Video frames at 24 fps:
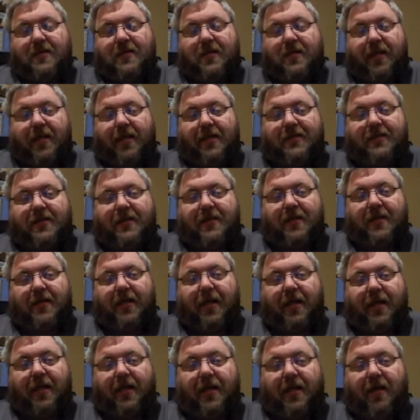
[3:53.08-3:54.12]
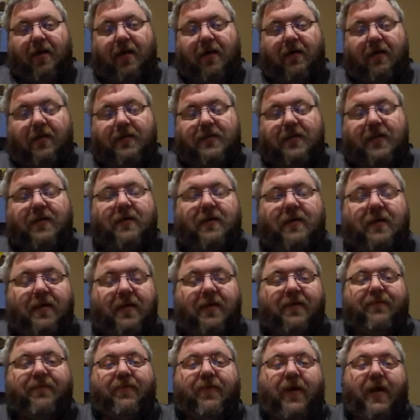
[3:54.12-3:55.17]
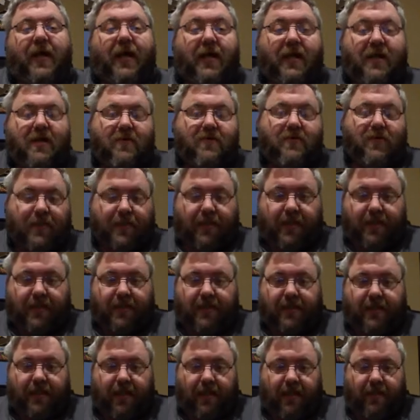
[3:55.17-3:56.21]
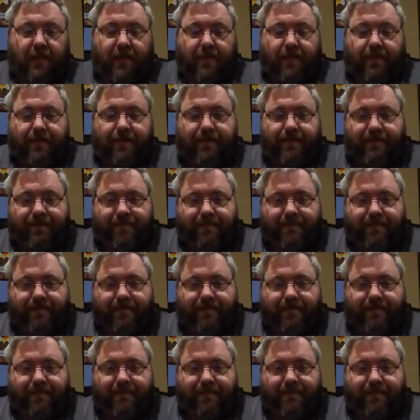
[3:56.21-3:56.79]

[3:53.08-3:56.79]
So let's look at an alternative way using Steel.